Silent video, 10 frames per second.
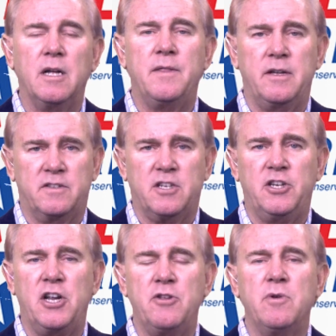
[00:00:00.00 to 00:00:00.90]
is. It's
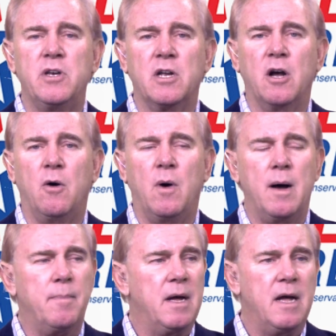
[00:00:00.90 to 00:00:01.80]
continuing to go
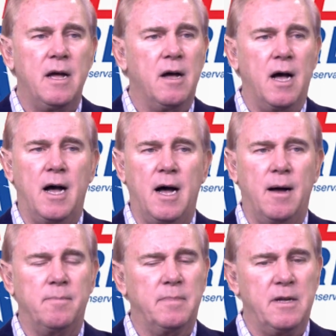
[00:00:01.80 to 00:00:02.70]
up.
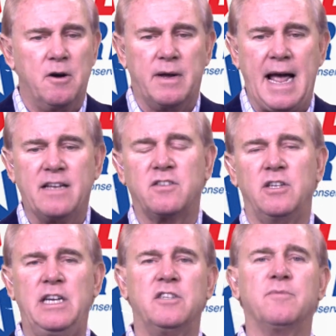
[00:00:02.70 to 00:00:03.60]

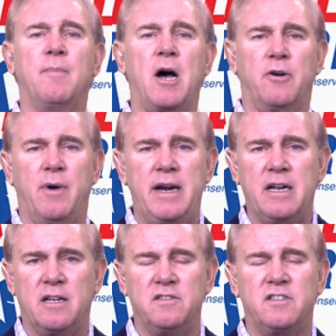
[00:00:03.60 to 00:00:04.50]
Gasoline is
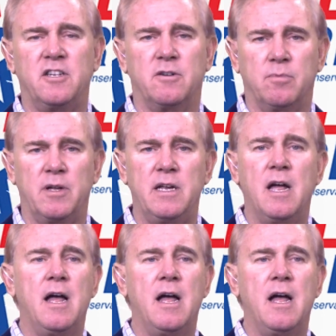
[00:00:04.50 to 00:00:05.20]
moderated considerably.